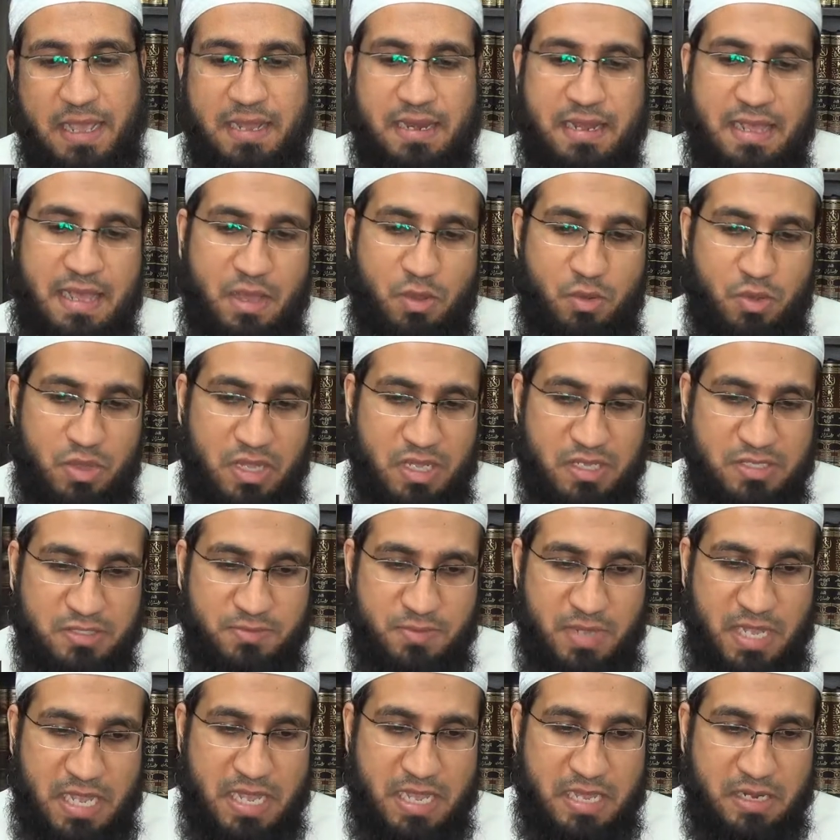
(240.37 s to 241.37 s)
and how Allah
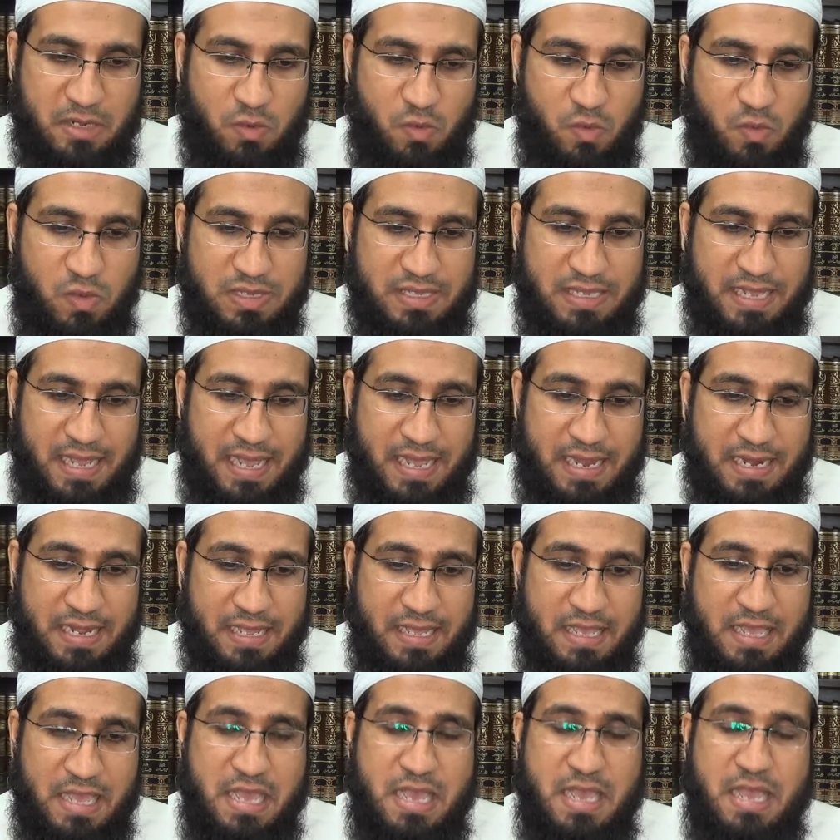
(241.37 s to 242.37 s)
subhanahu wa
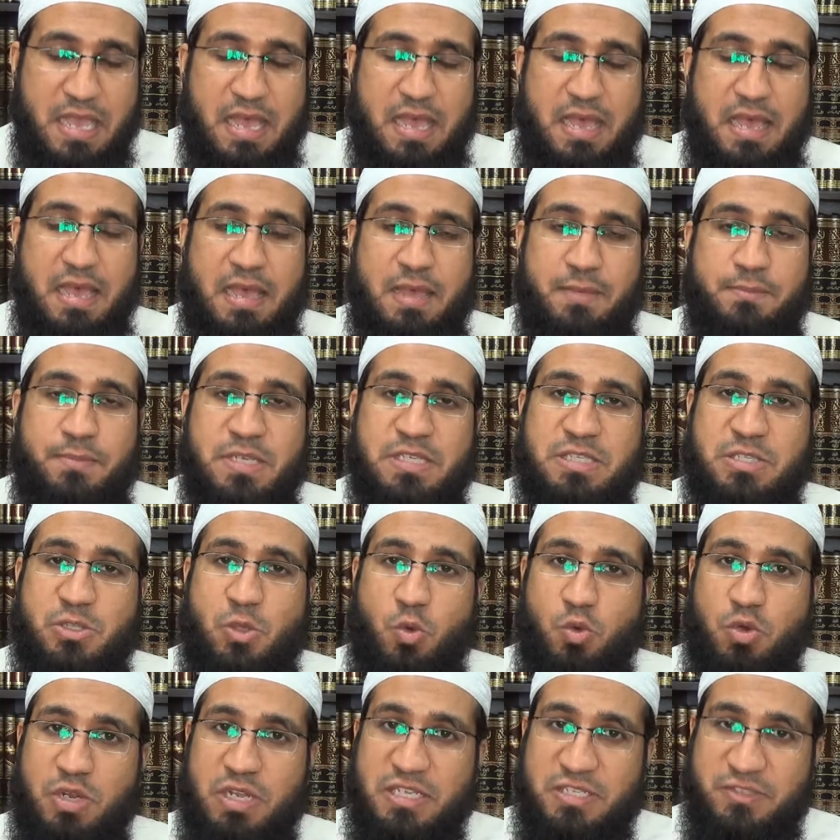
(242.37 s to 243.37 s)
ta'ala
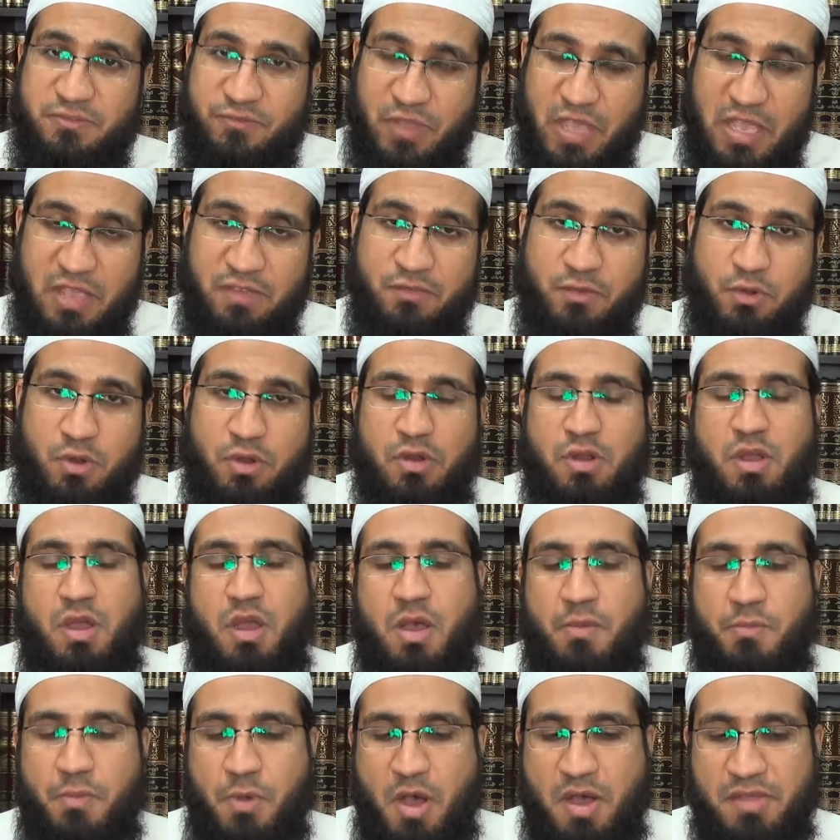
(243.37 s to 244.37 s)
bestowed His favor
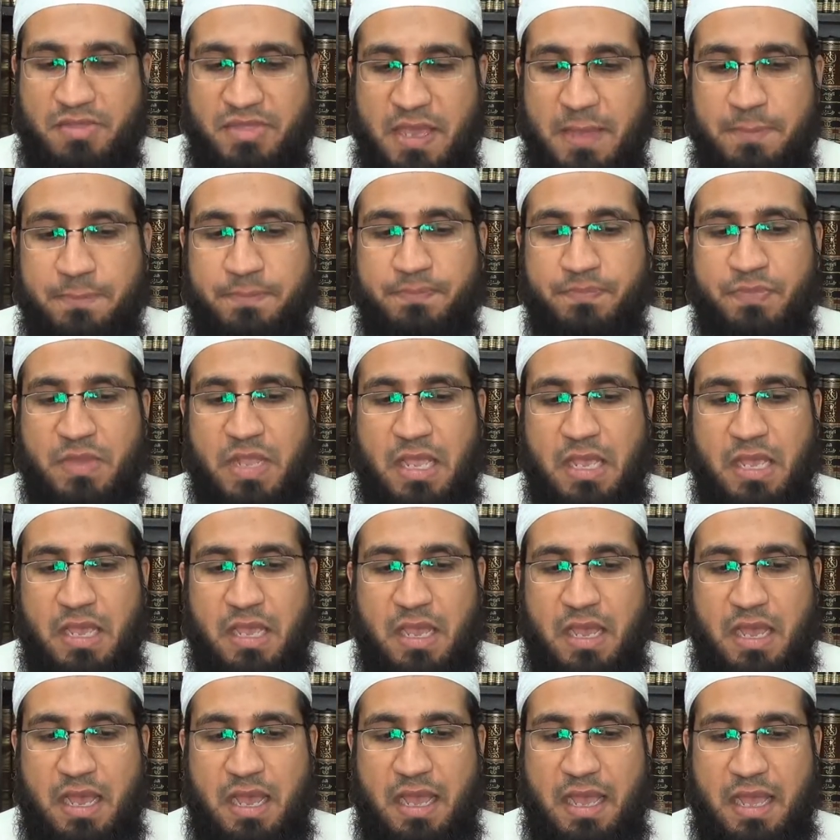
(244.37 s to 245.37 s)
upon them.
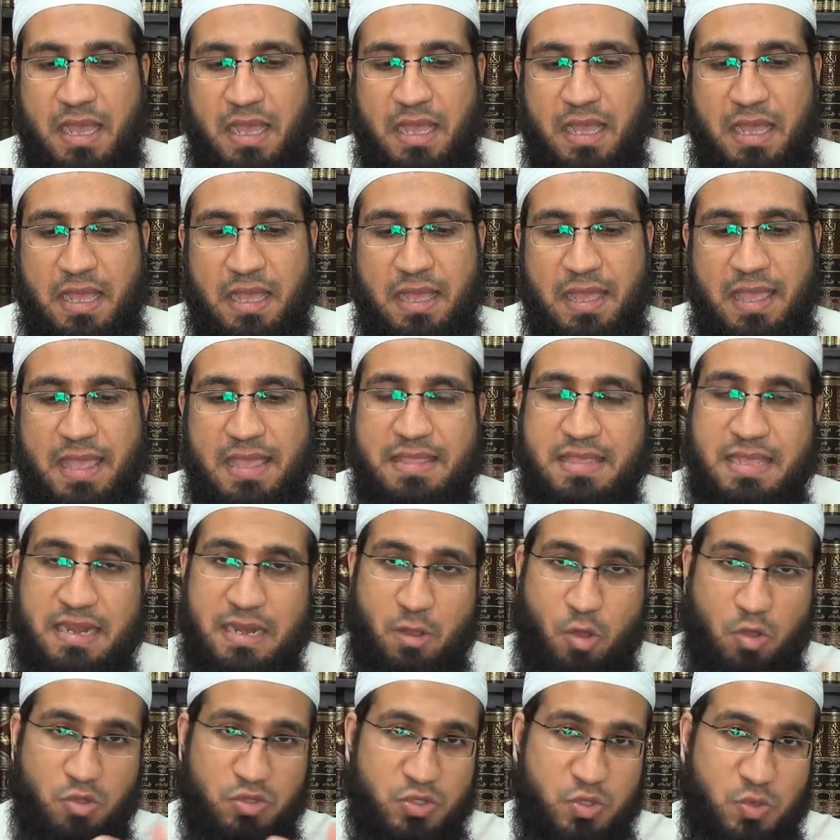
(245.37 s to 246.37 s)
And then
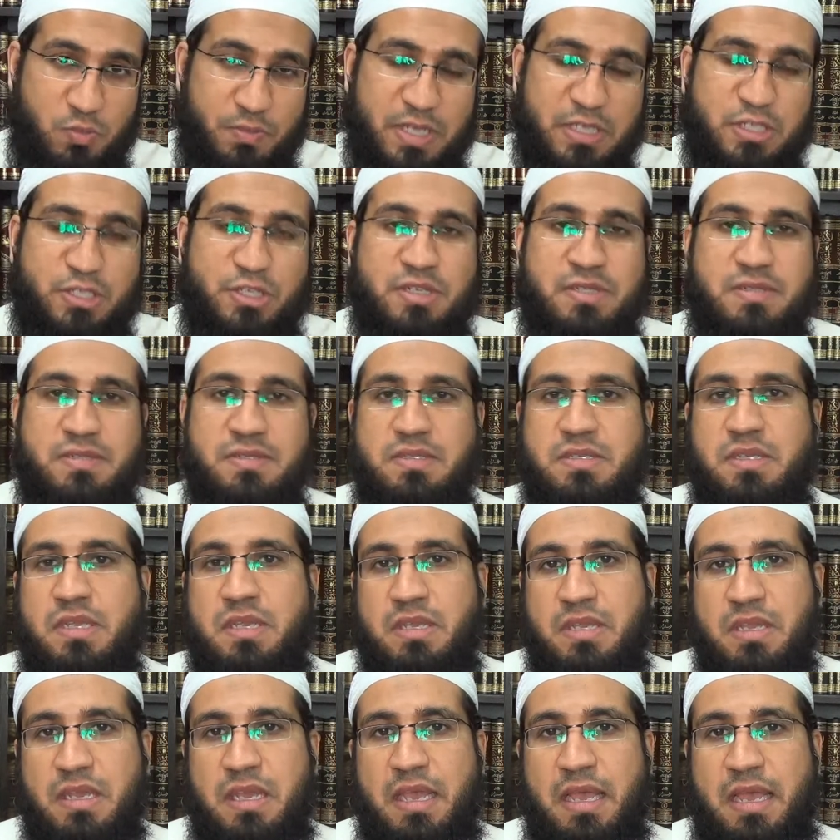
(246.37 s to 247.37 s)
it also mentions
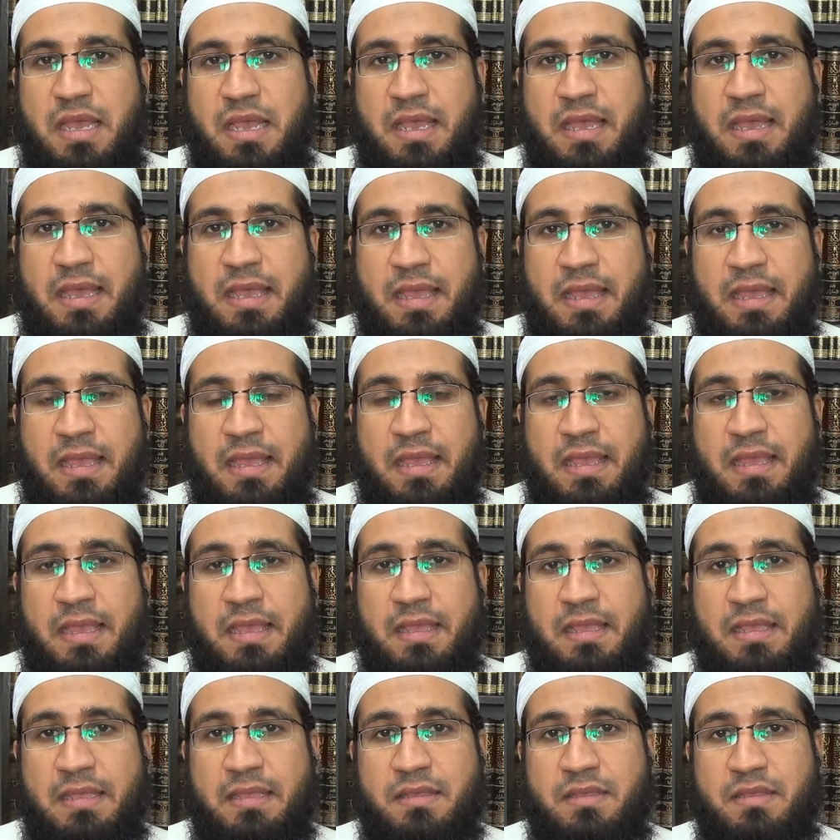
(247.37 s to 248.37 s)

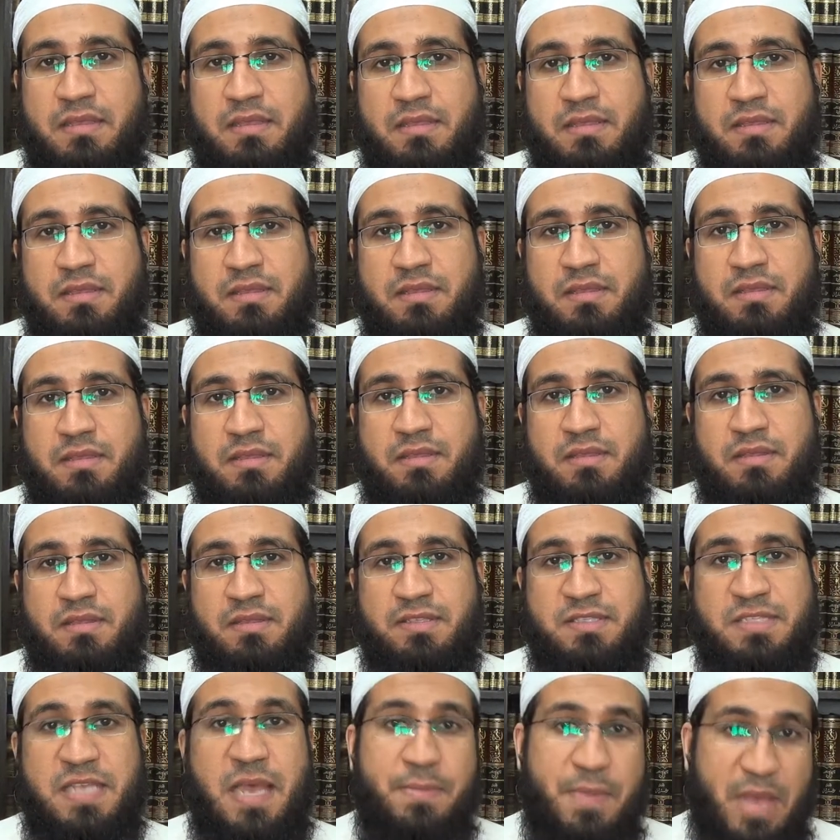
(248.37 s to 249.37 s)

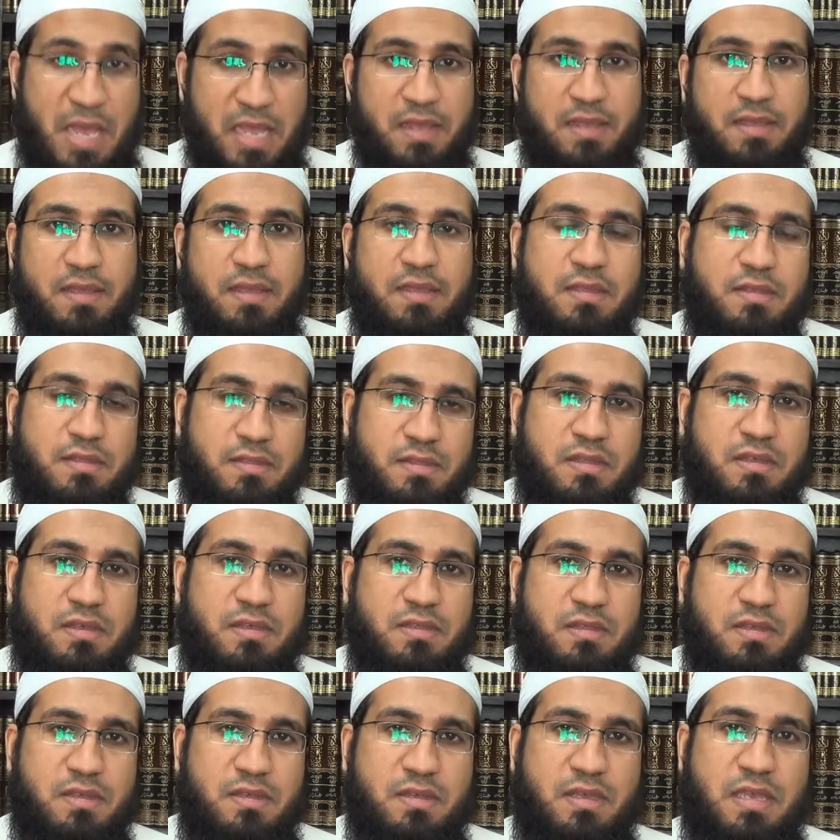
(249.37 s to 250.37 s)
Saba',
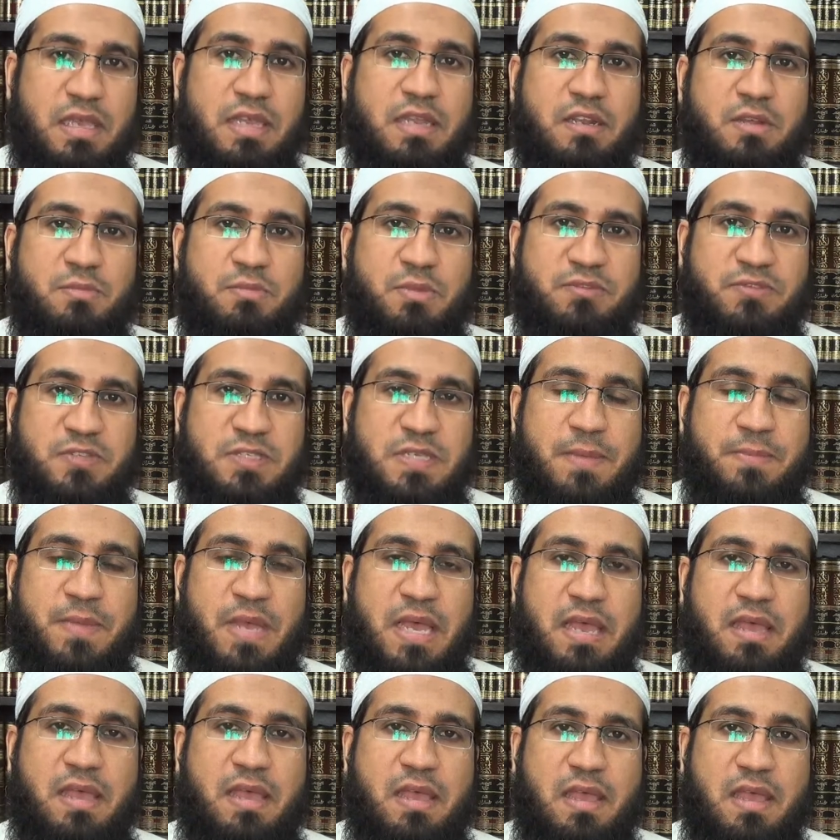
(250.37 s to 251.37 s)
the kingdom of
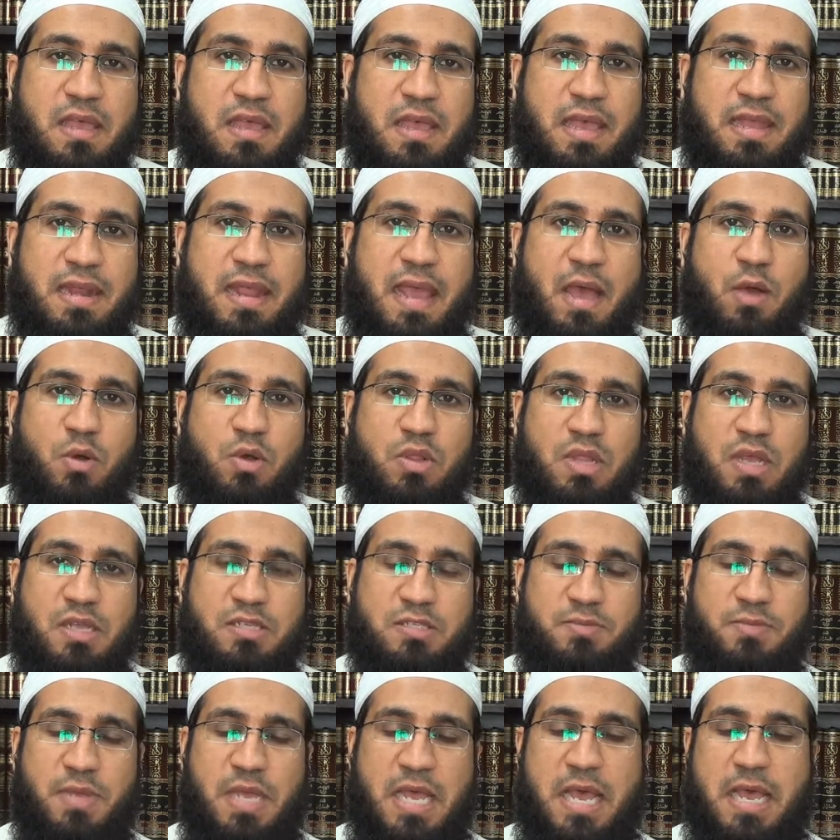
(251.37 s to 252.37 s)
Saba', and how Allah
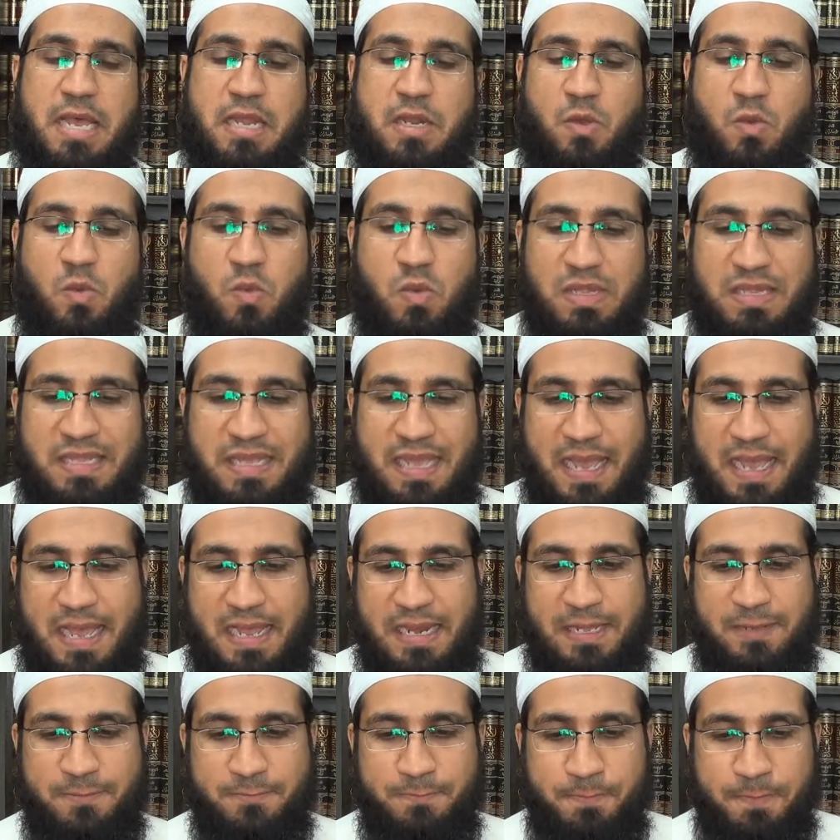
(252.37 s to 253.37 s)
subhanahu wa
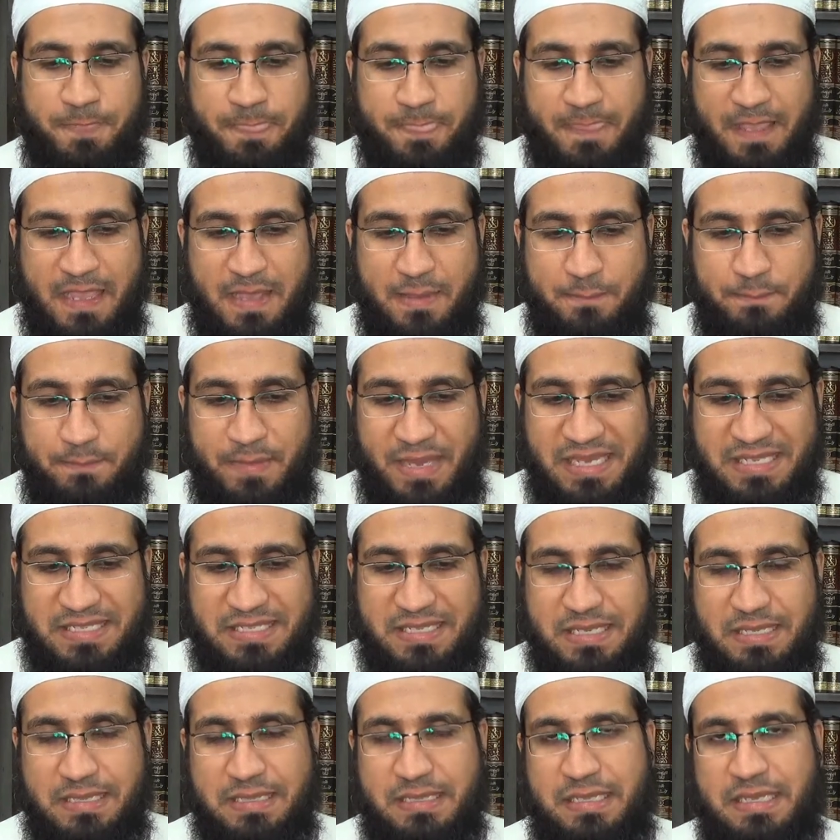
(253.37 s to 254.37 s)
ta'ala
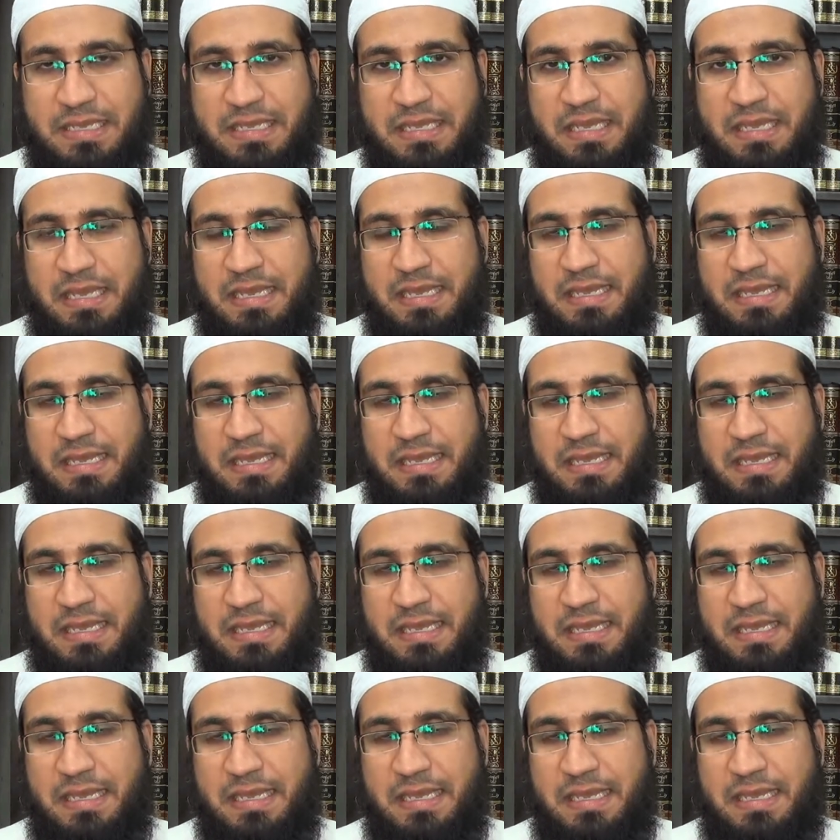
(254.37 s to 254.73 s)
basically